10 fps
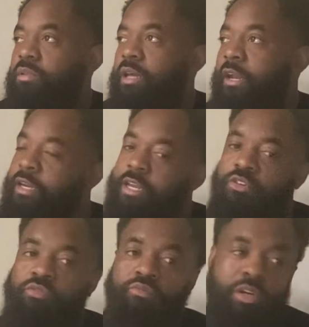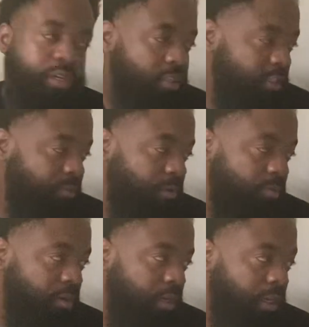I need the red zip-up
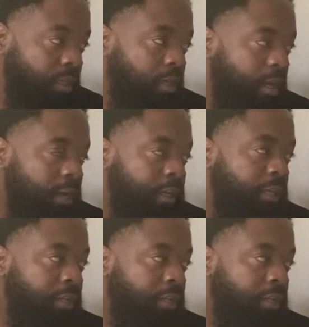hoodie. I need